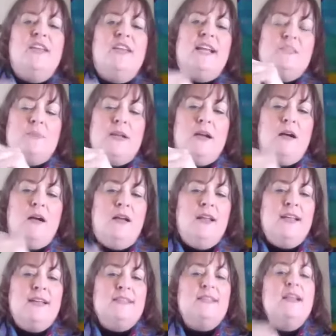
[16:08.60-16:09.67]
that has been
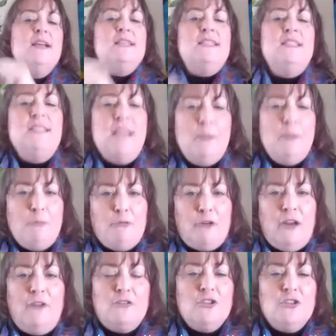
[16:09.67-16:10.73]
calling us
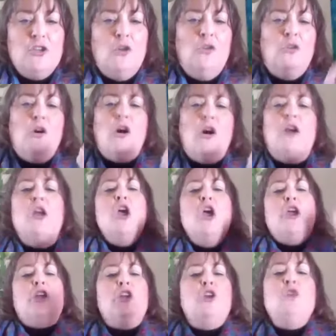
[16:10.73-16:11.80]
separate for so long.
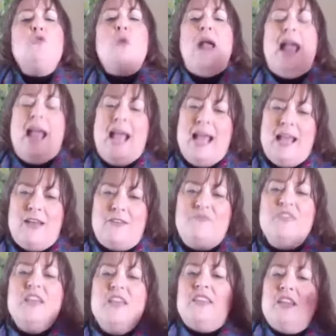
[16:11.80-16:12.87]
You have
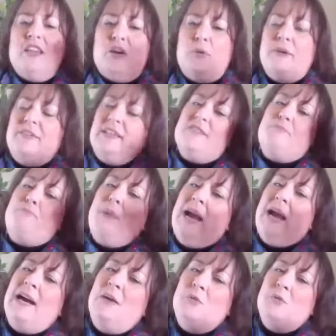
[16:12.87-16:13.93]
the equivalent of
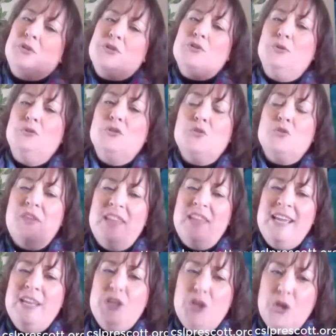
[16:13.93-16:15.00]
power tools
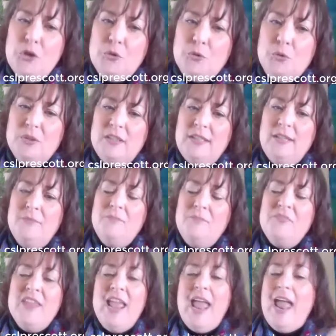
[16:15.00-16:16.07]
within you.
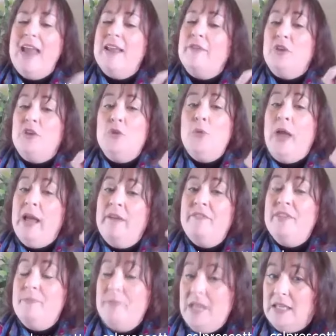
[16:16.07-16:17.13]
And if you have
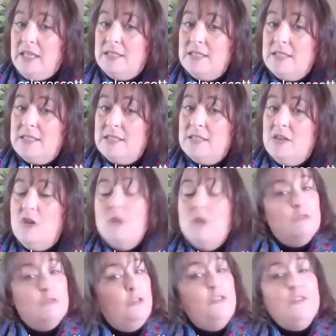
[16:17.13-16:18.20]
the means,
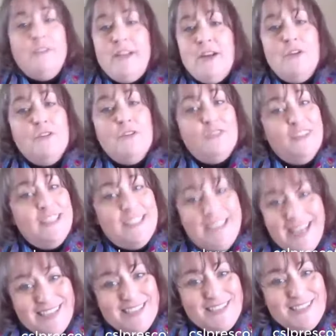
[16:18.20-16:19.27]
Rule 303
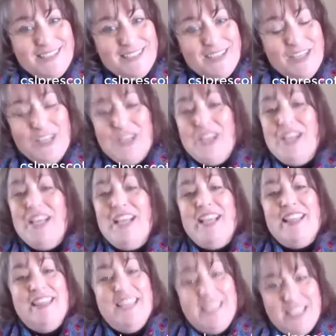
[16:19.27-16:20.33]
says,
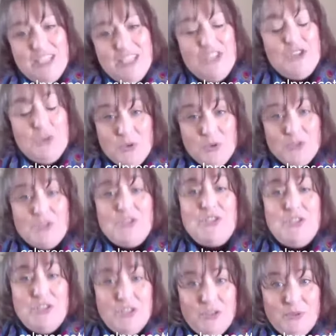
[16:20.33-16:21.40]
this is yours
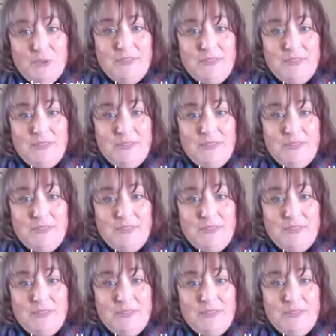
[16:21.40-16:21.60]
to do.